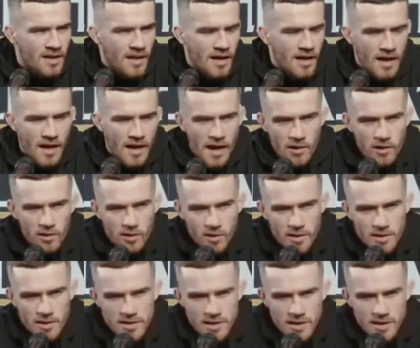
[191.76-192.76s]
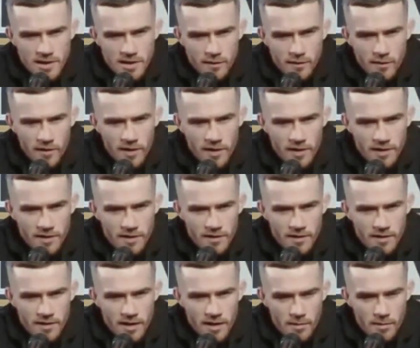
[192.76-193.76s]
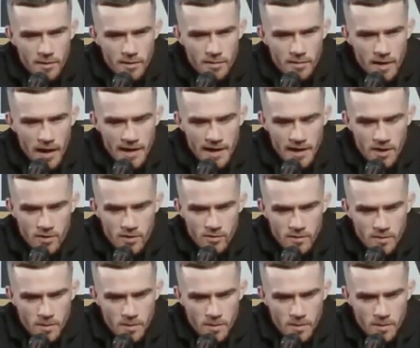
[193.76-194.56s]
How do I see the fight playing out?